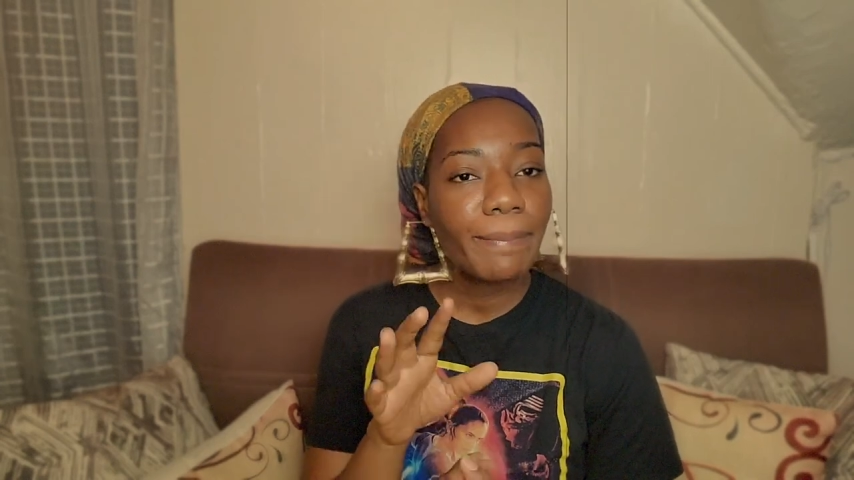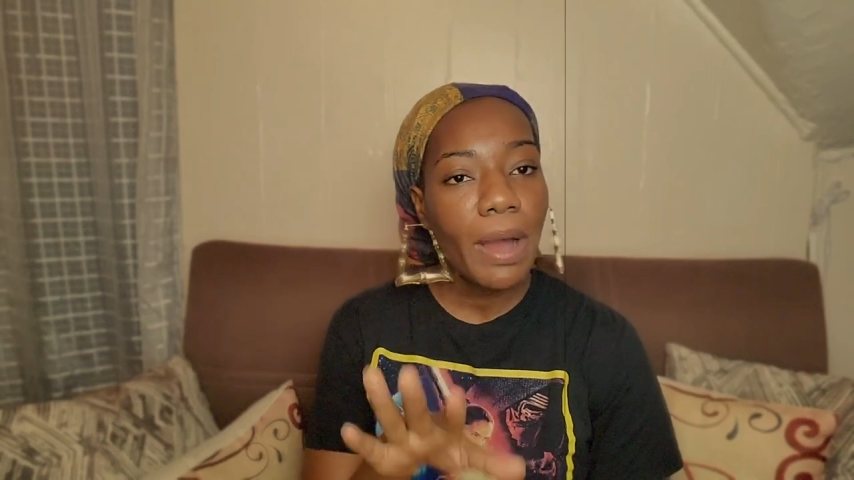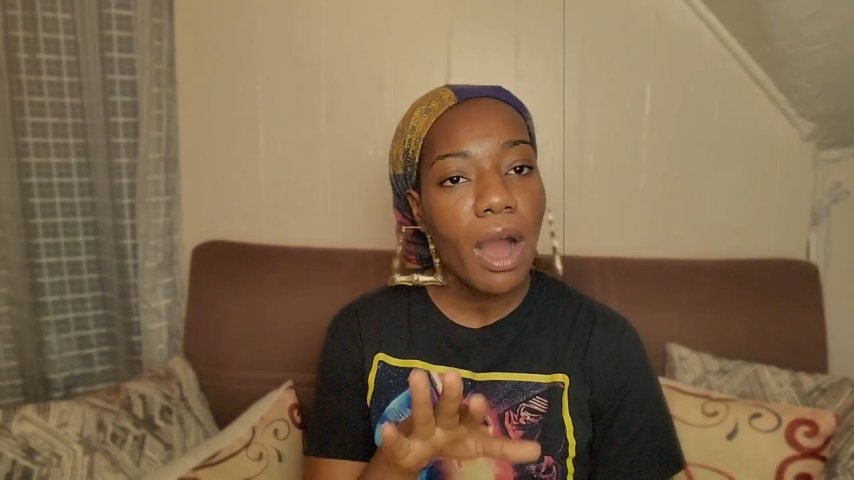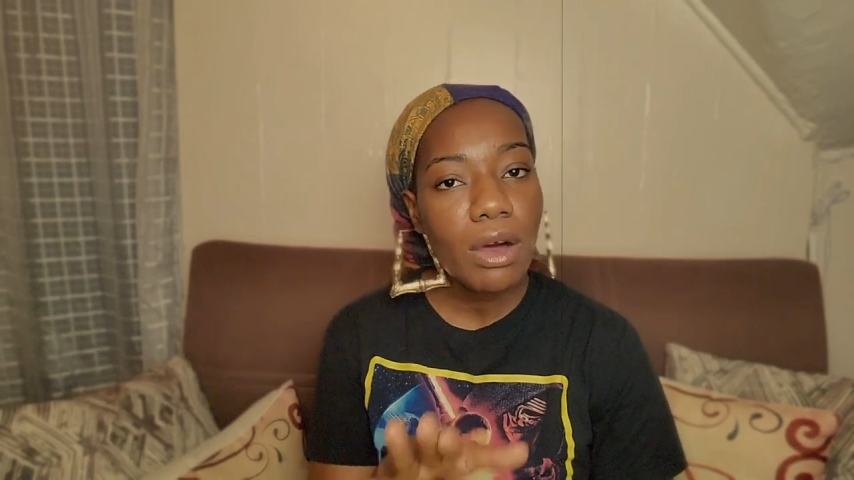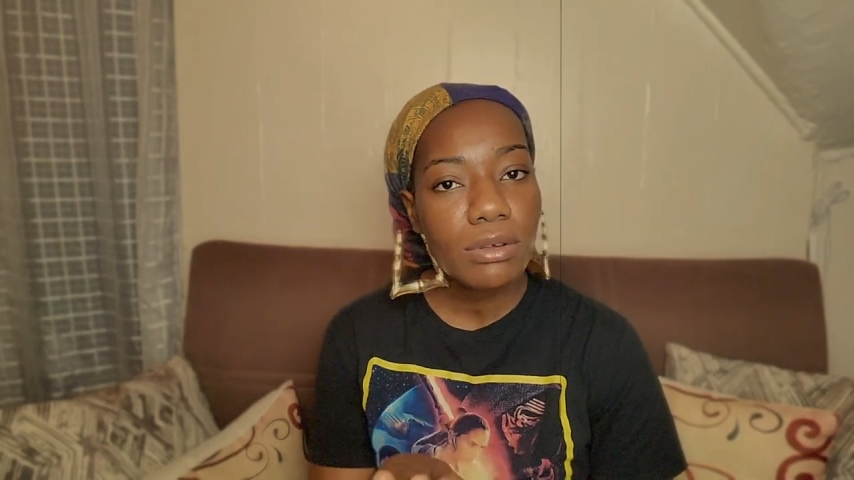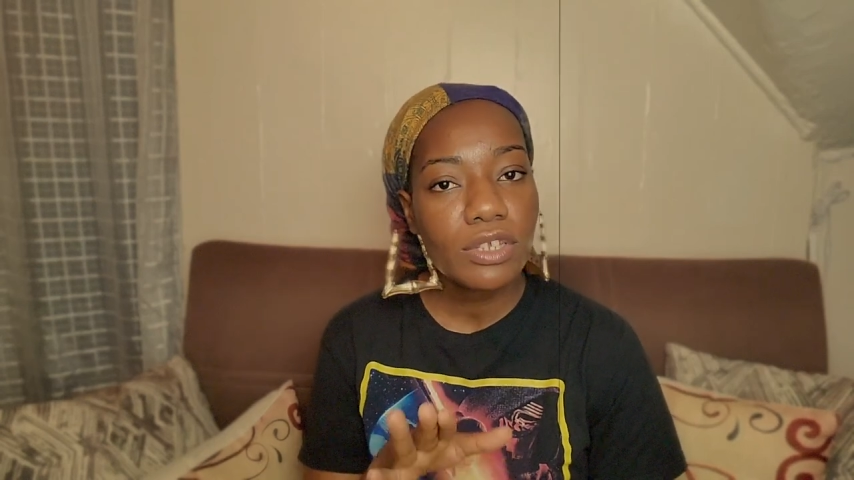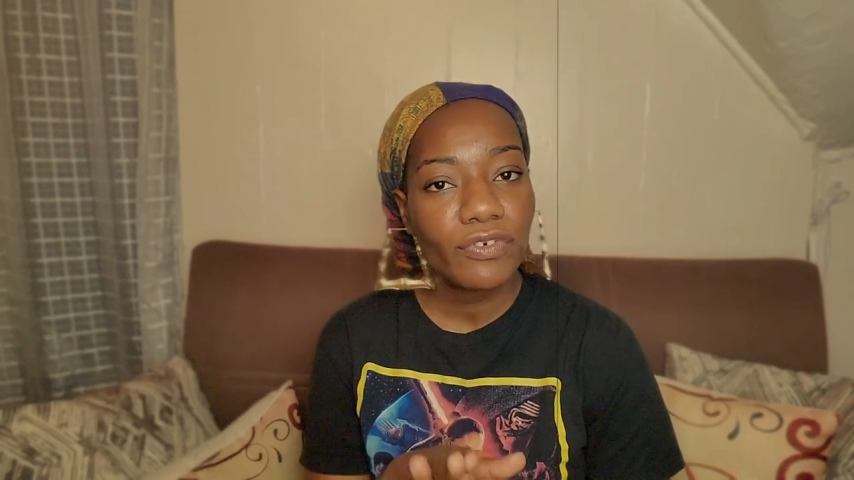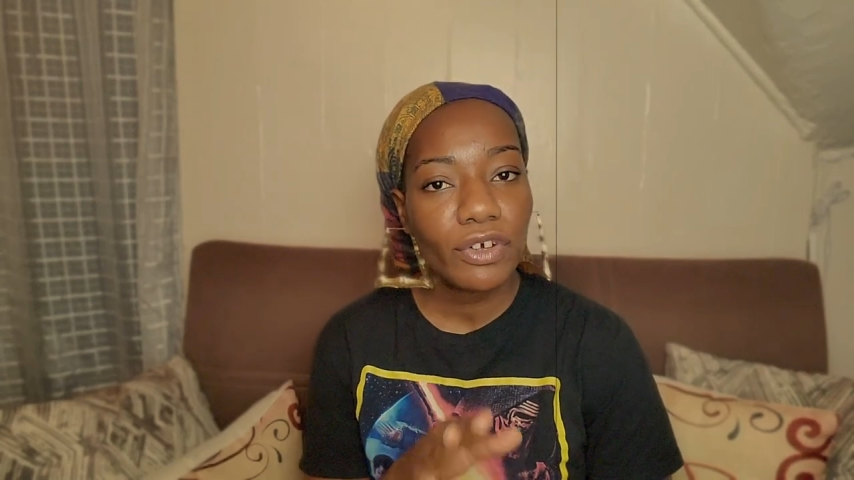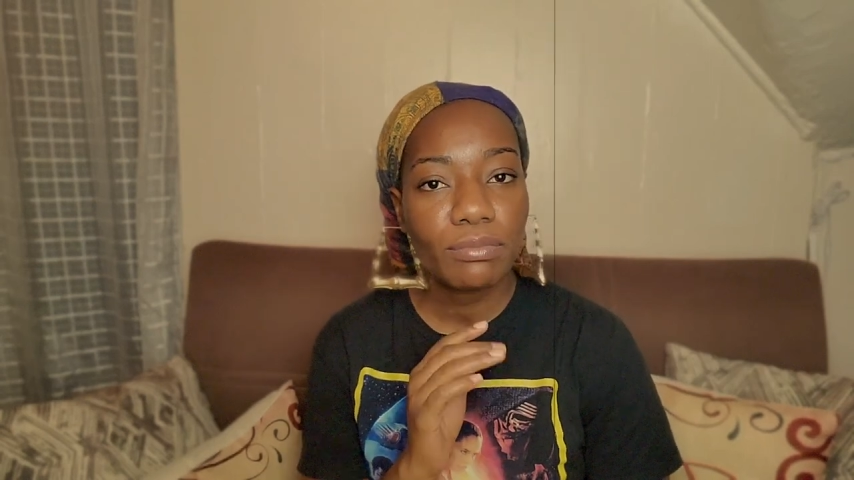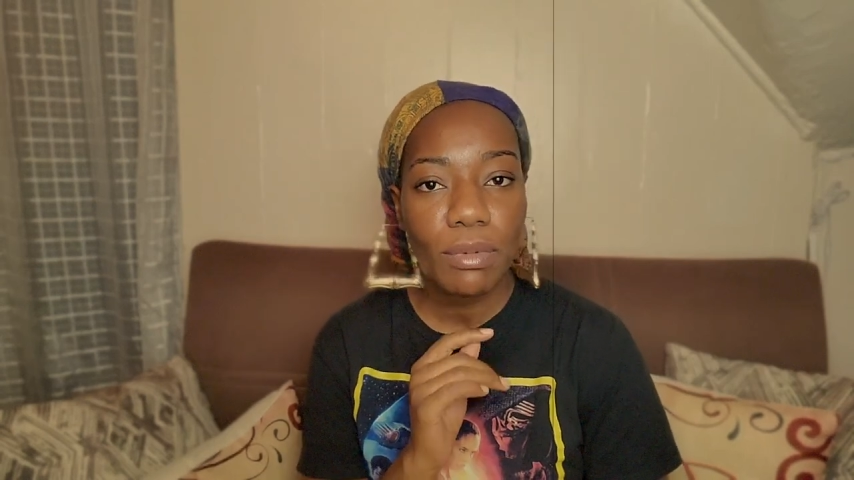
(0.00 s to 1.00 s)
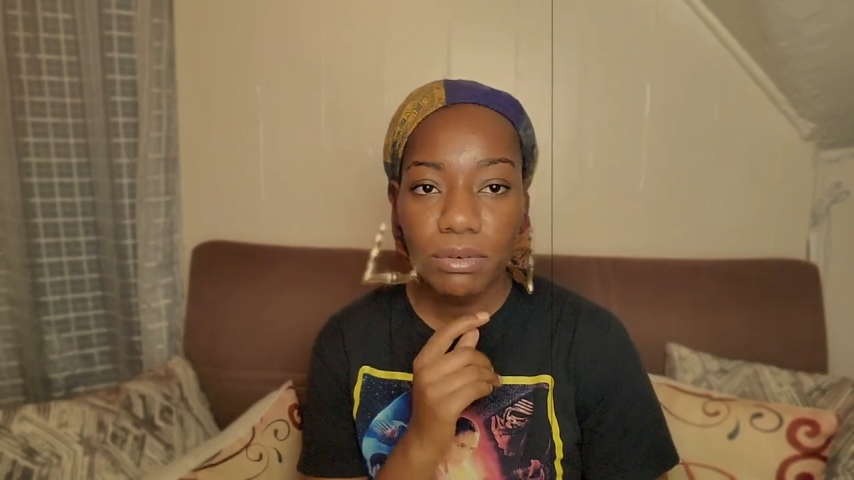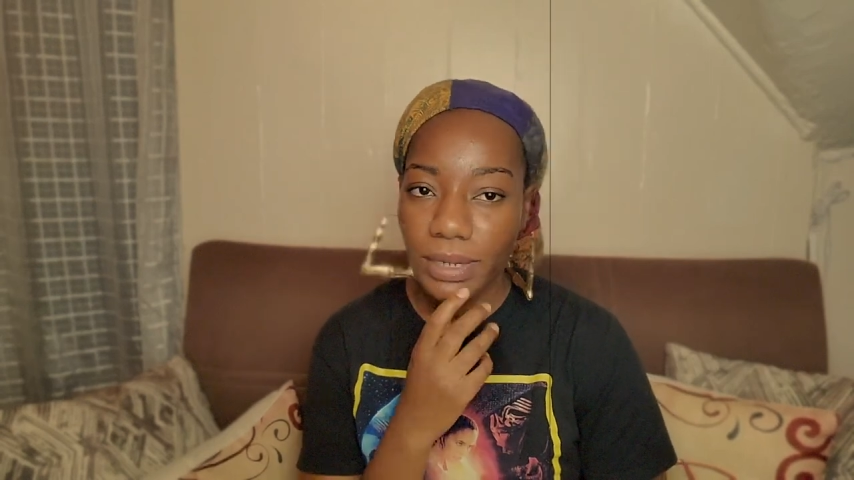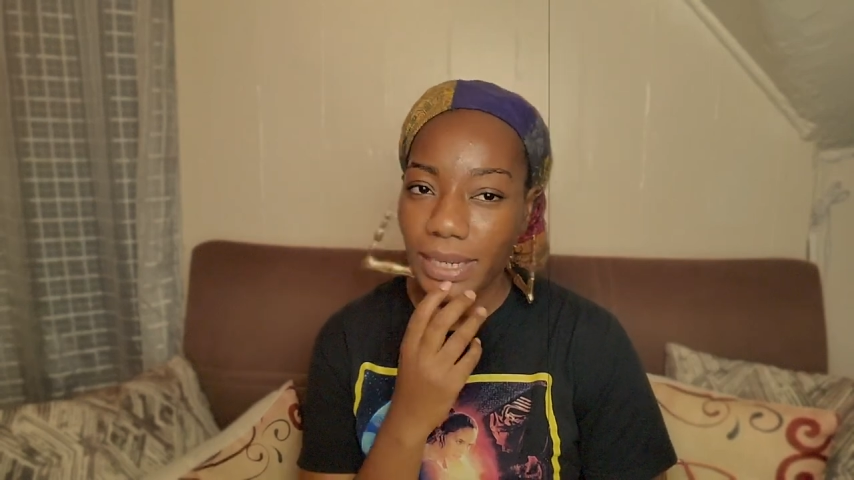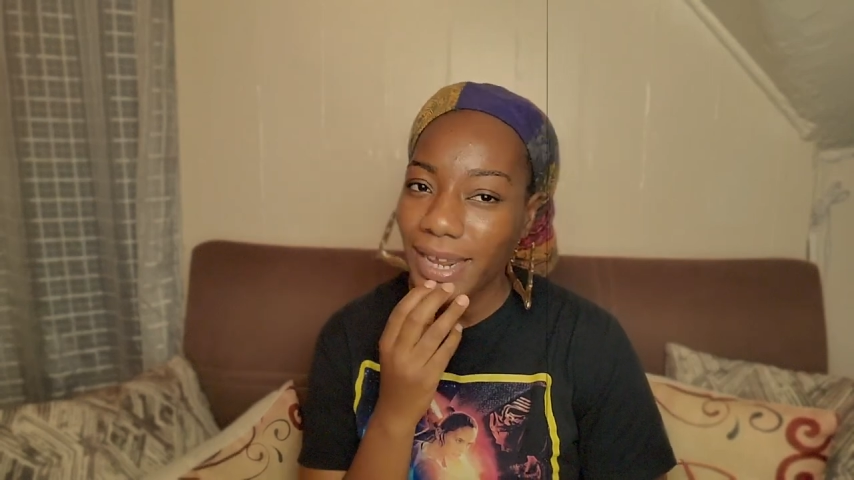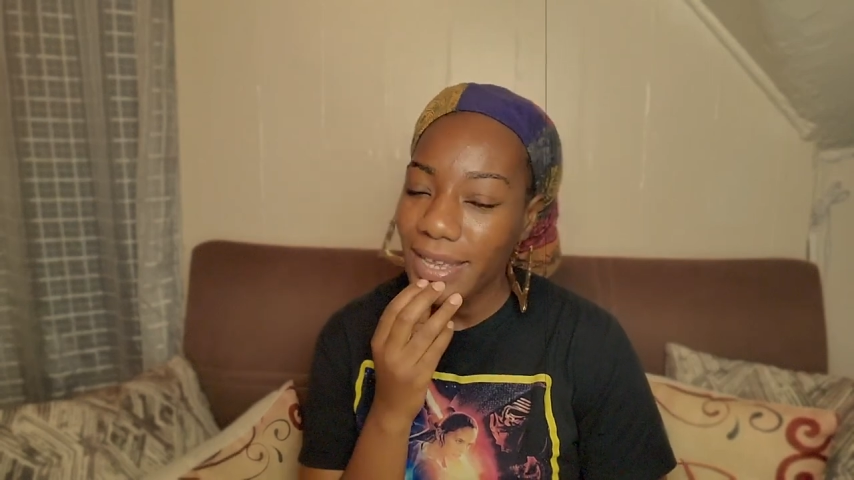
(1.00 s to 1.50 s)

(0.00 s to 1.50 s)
paused for a moment and I